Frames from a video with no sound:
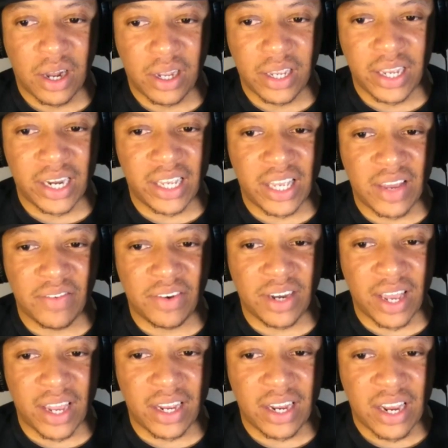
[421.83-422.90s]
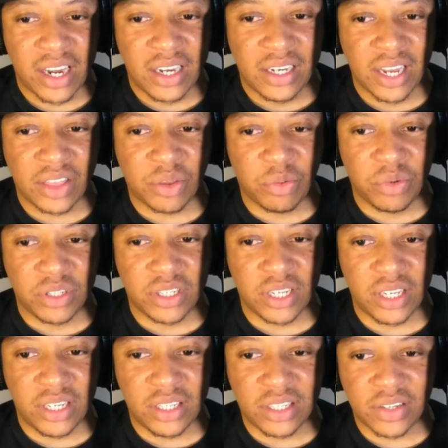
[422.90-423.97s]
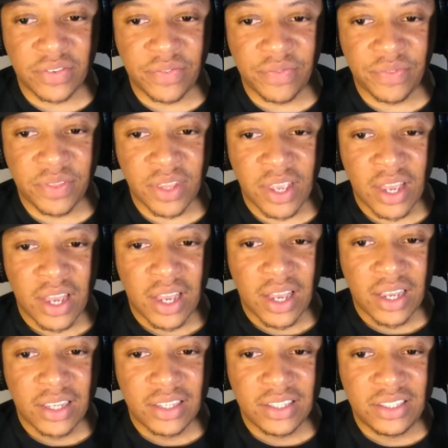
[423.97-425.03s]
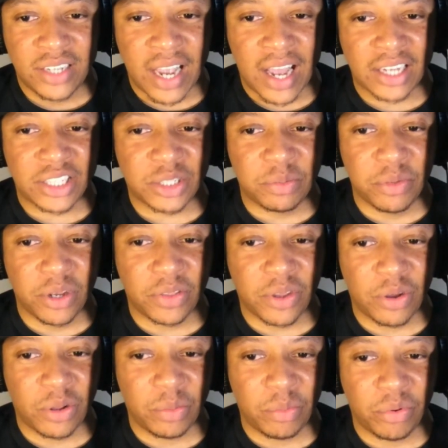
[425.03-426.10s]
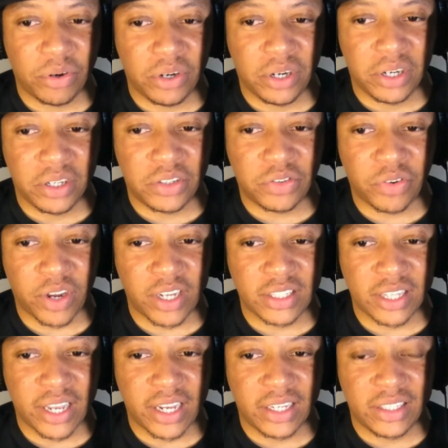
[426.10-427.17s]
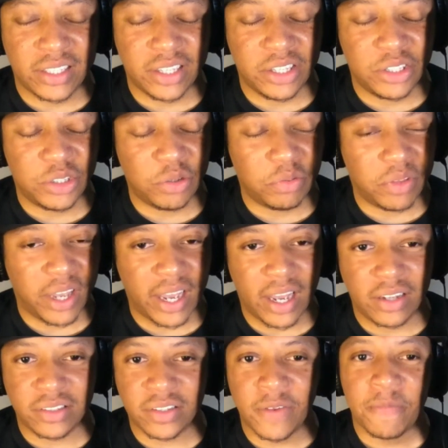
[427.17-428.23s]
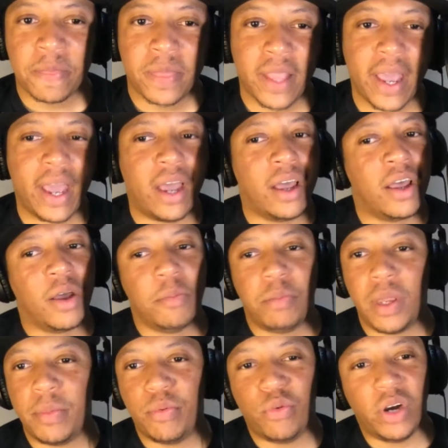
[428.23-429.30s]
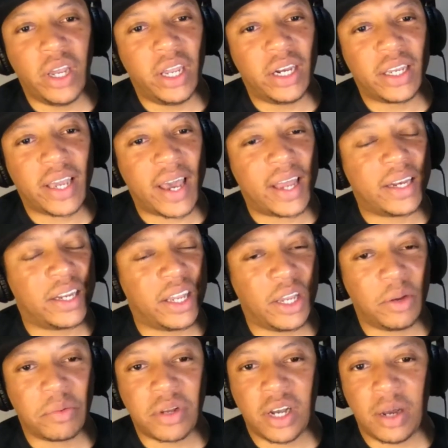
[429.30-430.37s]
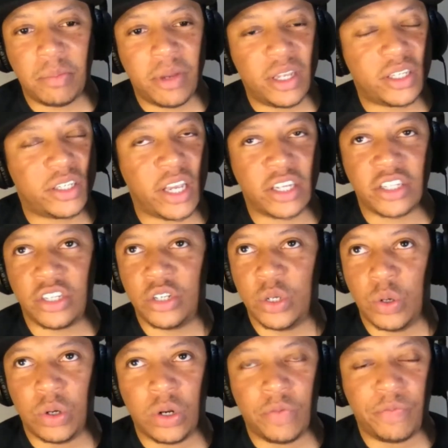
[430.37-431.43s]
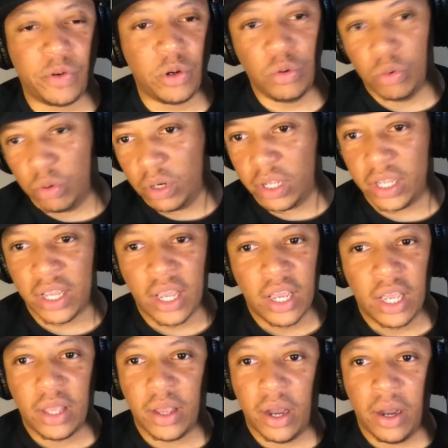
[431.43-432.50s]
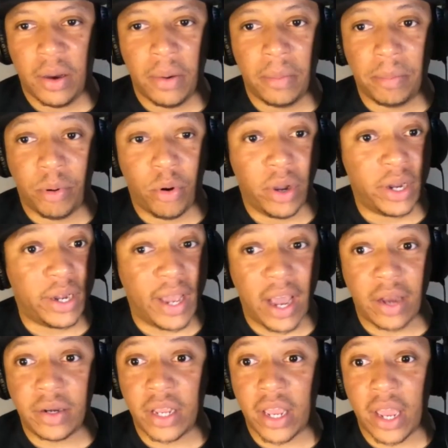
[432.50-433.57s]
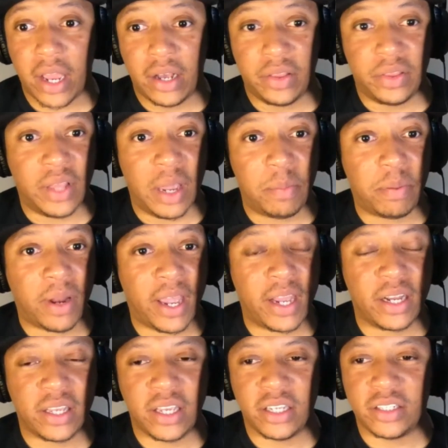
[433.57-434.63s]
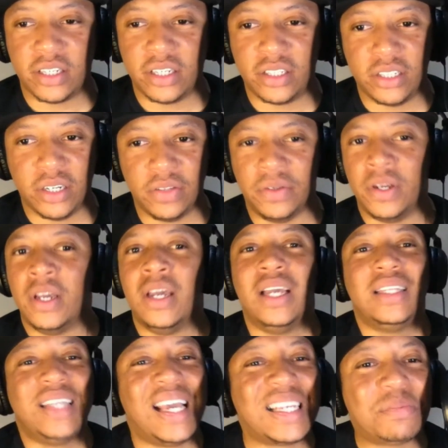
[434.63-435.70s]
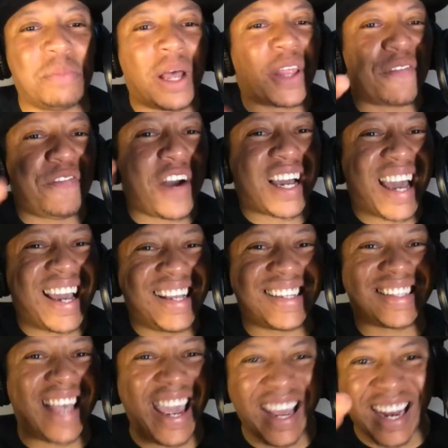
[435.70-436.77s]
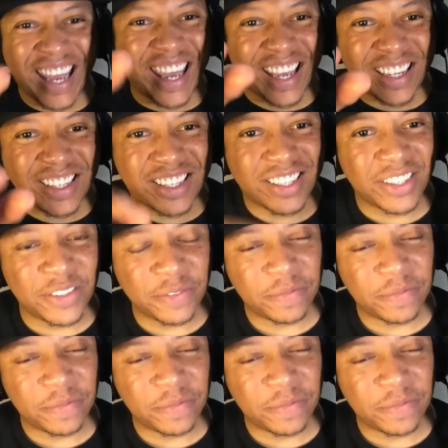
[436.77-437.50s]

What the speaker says: in a given night. Nothing was easy. Josh Smith on LeBron translating to the 2000s. Now, people were in the goddamn comment section doing the fooling, pointing out that hell, they played against each other. This motherfucker ain't say this.